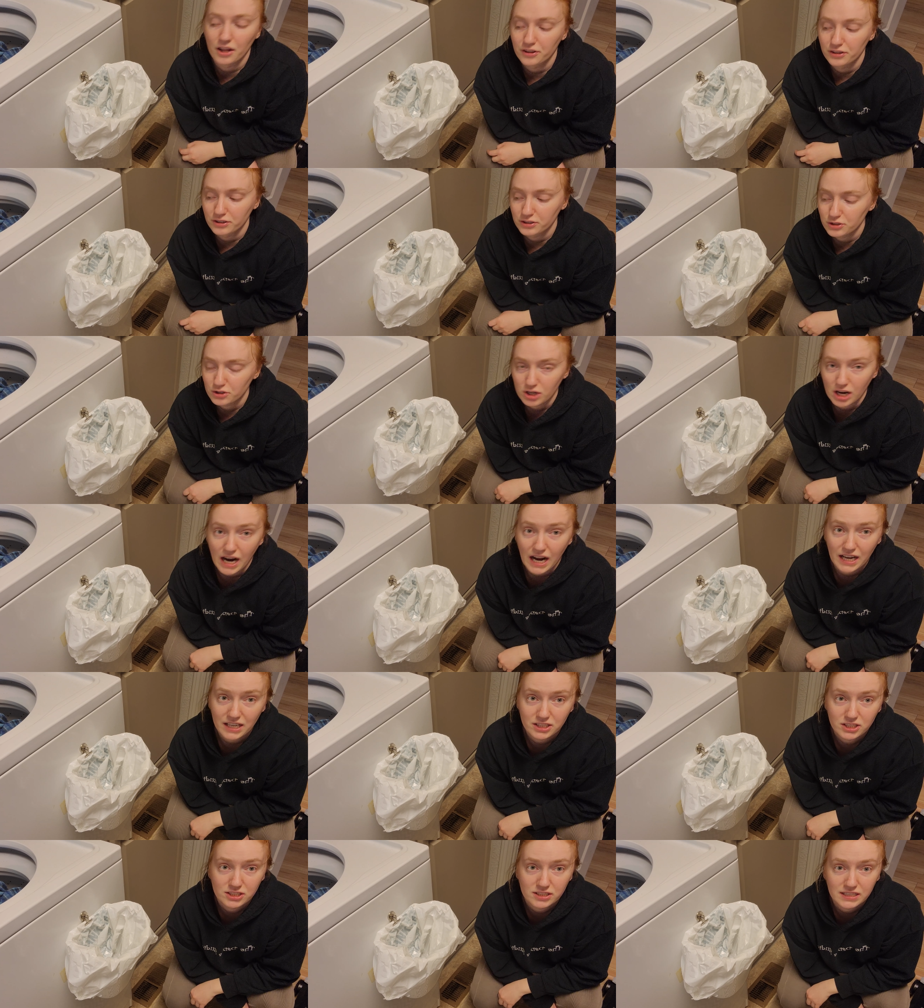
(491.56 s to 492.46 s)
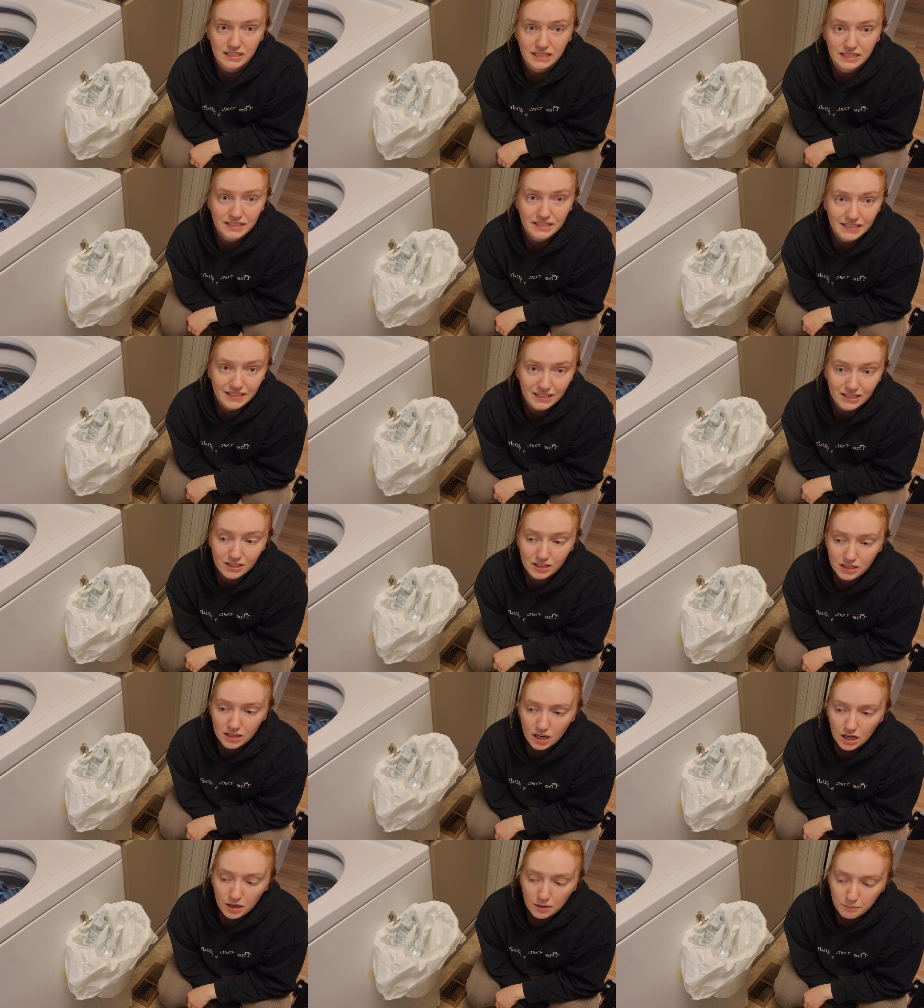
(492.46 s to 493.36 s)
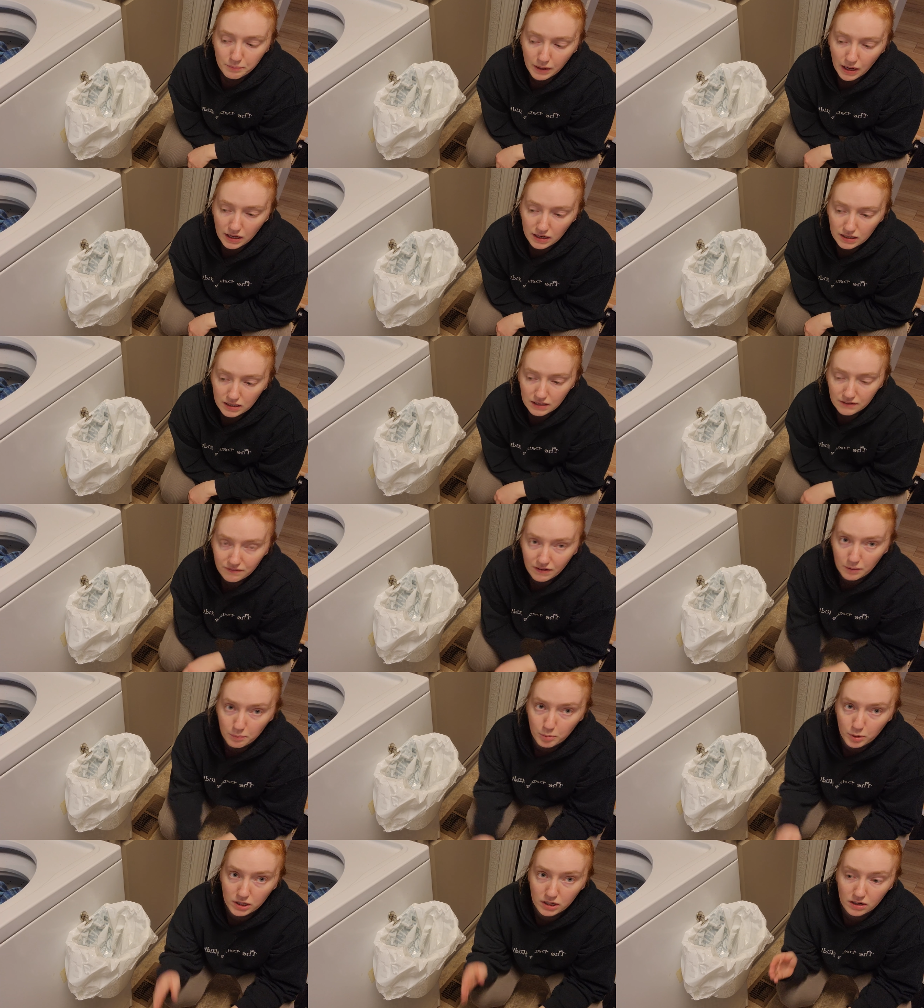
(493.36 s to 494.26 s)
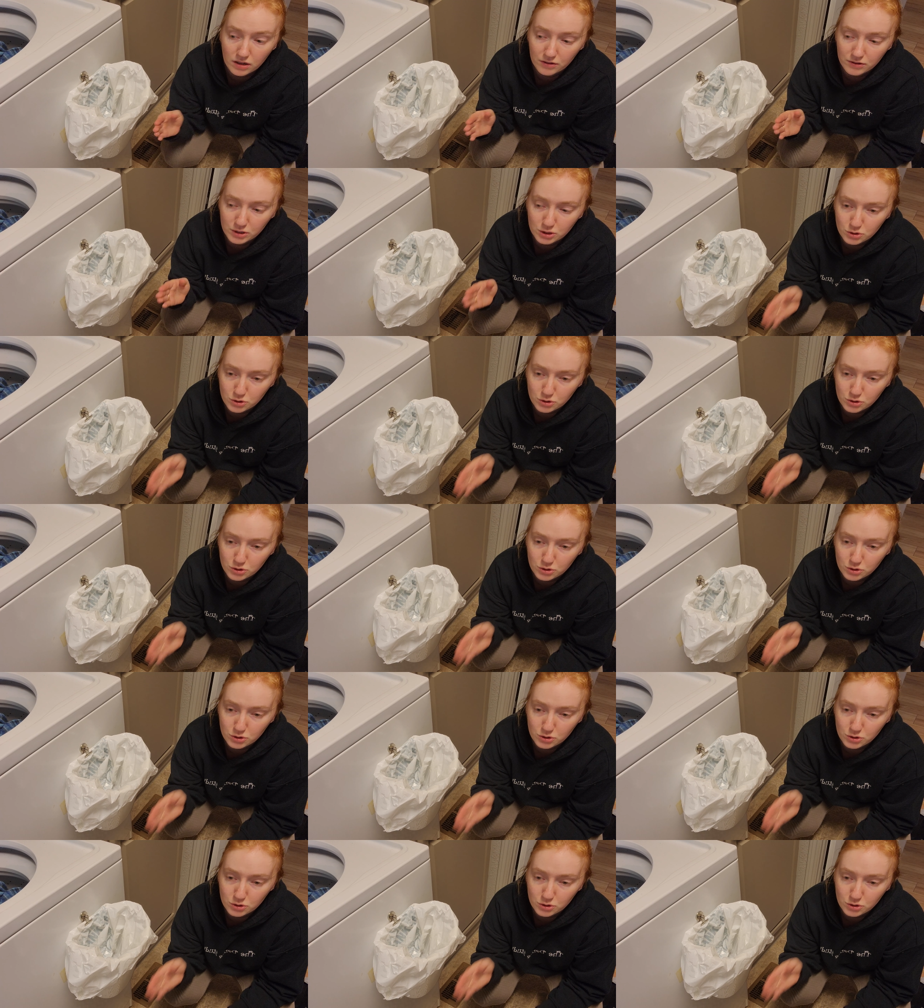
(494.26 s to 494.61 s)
other trash in here, but if I put it on the